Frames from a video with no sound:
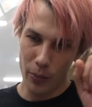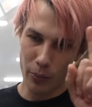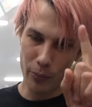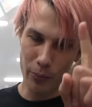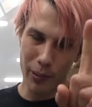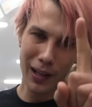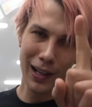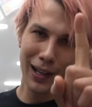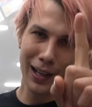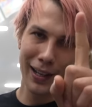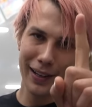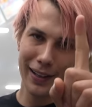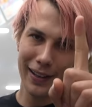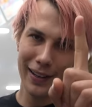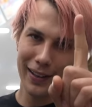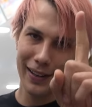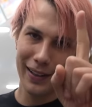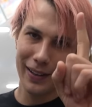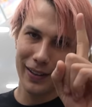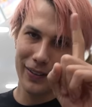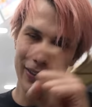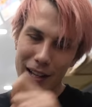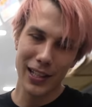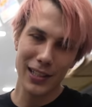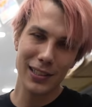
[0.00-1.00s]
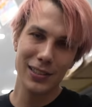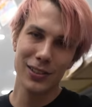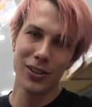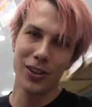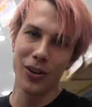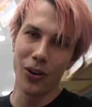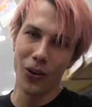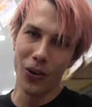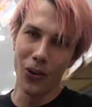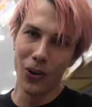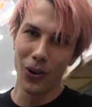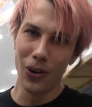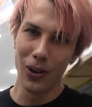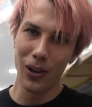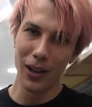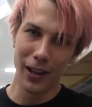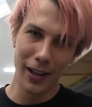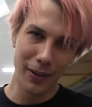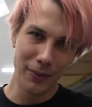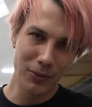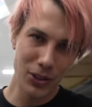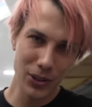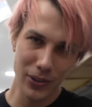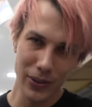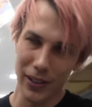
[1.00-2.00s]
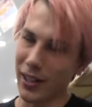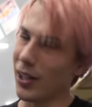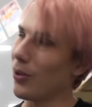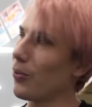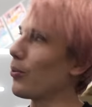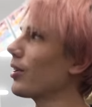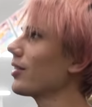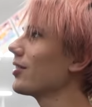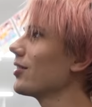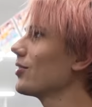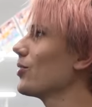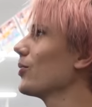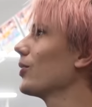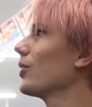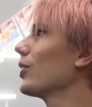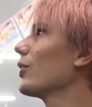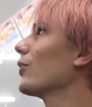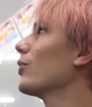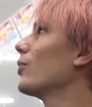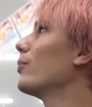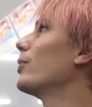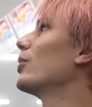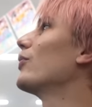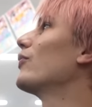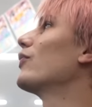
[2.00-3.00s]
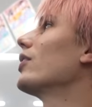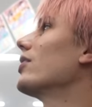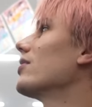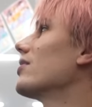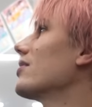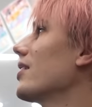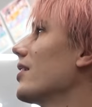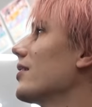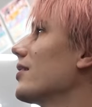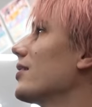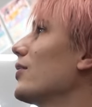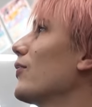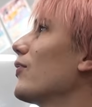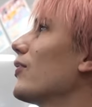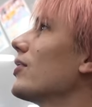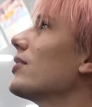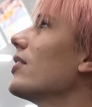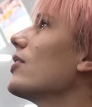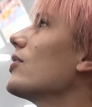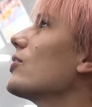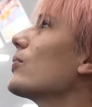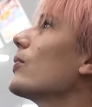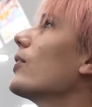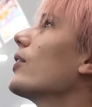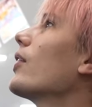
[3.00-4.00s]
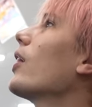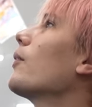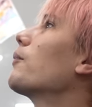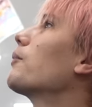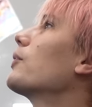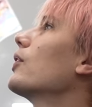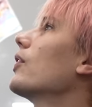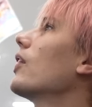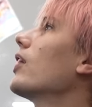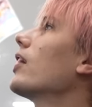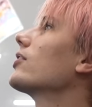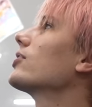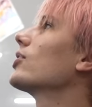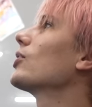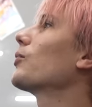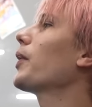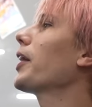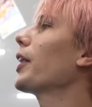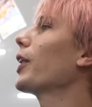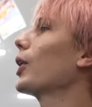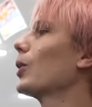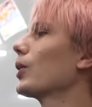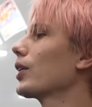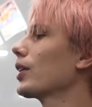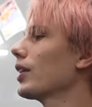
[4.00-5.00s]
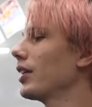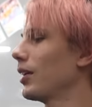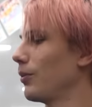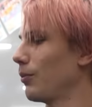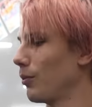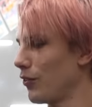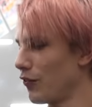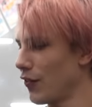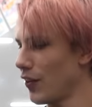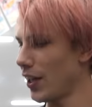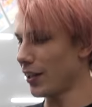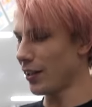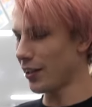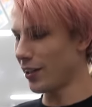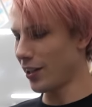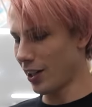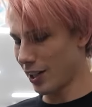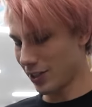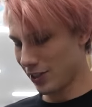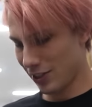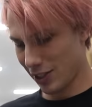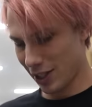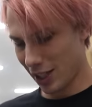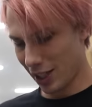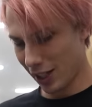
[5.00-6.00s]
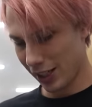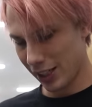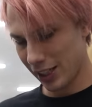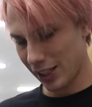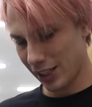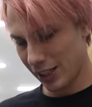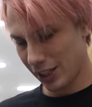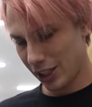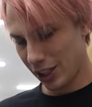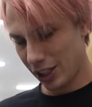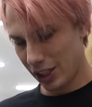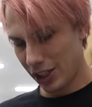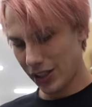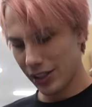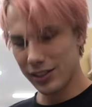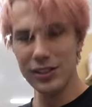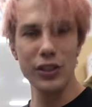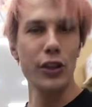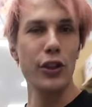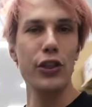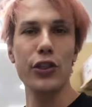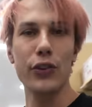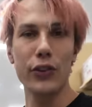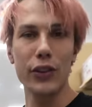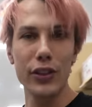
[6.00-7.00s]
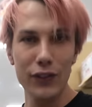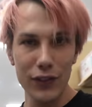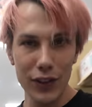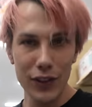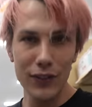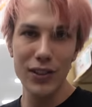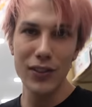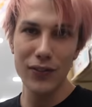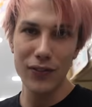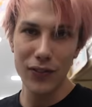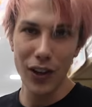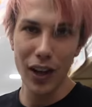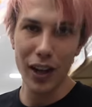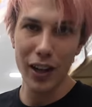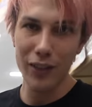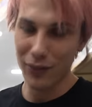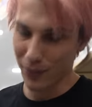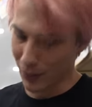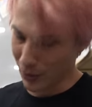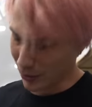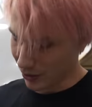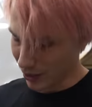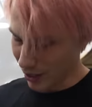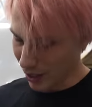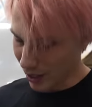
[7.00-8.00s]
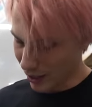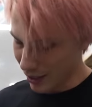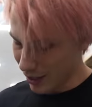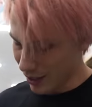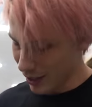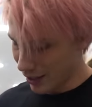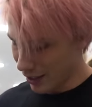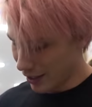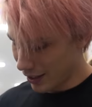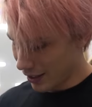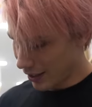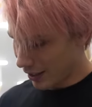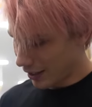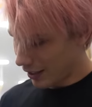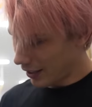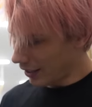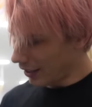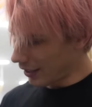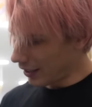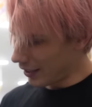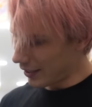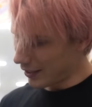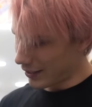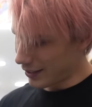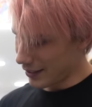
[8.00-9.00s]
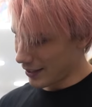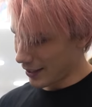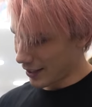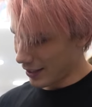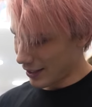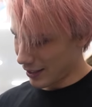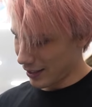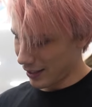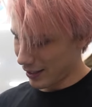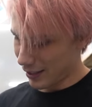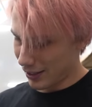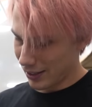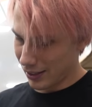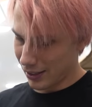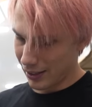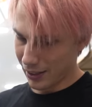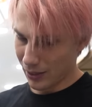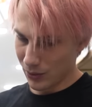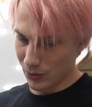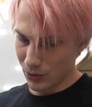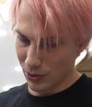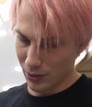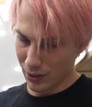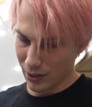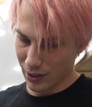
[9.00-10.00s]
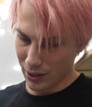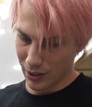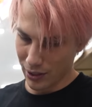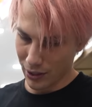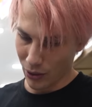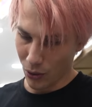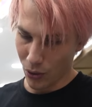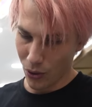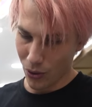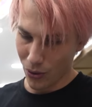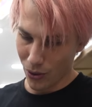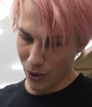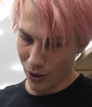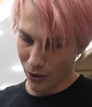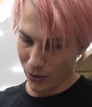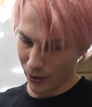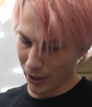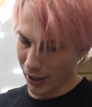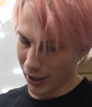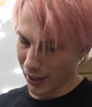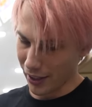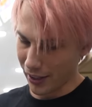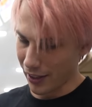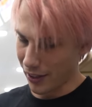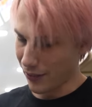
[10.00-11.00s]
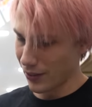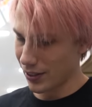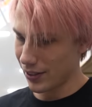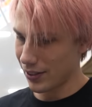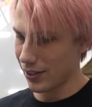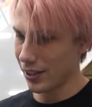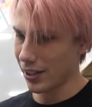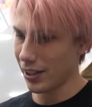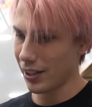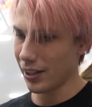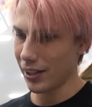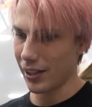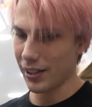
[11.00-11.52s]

But that's not all I'm doing. I wanted to do a little bit of an incentive, and since we're at Up Garage, I went looking and we found a nice Nardi. This is a 355 mil Nardi, and uh, comes with the horn ring and everything.